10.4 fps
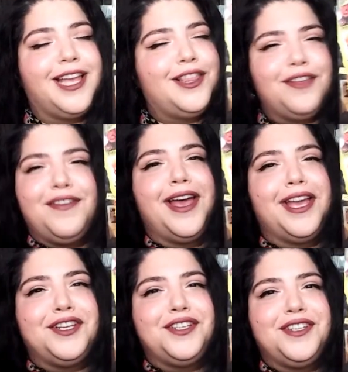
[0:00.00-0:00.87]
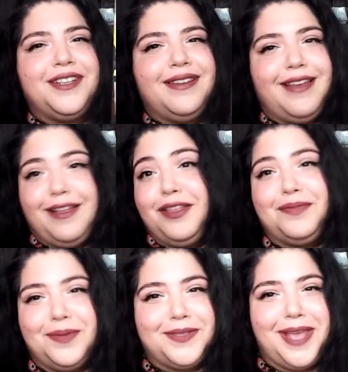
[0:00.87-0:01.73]
I love Ash. I
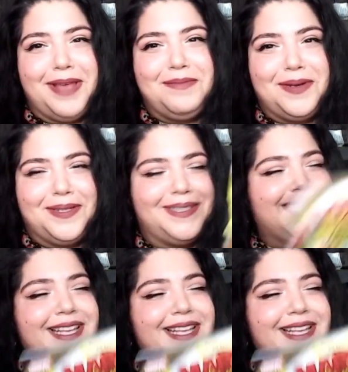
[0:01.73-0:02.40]
love Bruce Campbell.